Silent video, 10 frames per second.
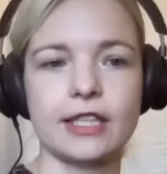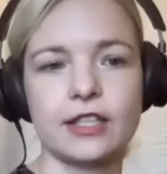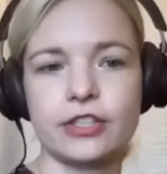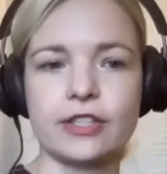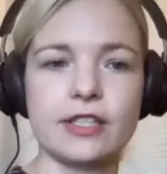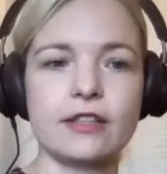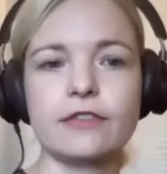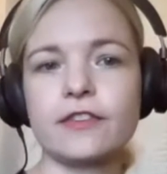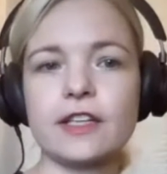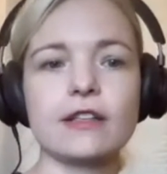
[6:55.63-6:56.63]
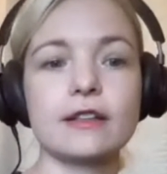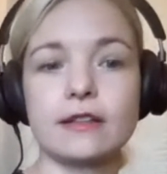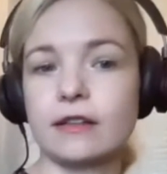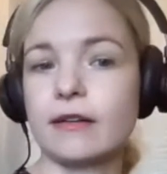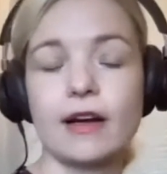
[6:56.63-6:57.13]
clinicians in the
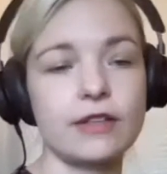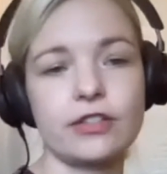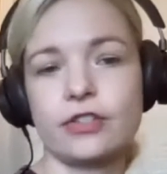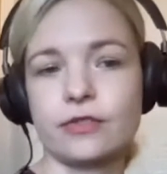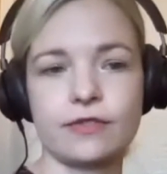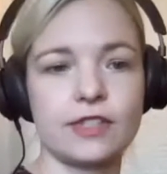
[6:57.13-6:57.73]
field around issues of